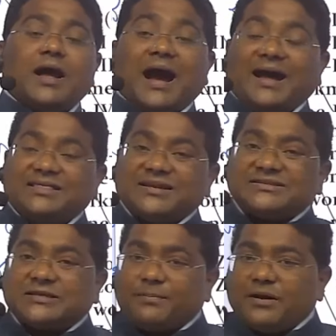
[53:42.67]
other
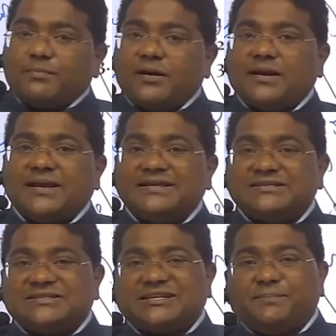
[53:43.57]
suburban
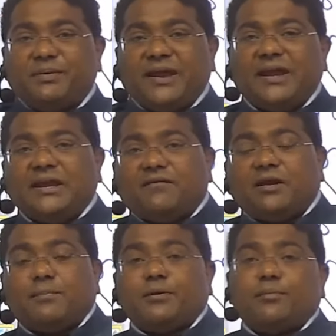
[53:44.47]
regions being
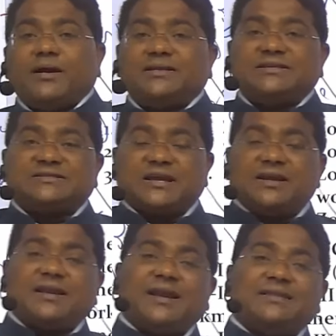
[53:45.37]
developed by the
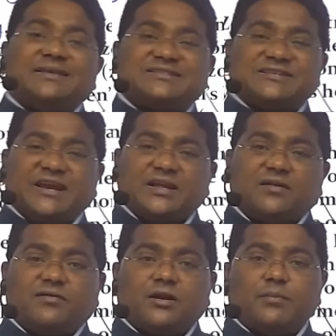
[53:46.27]
central and the state
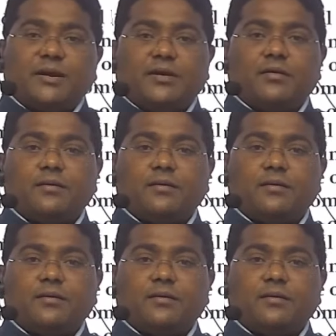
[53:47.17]
government.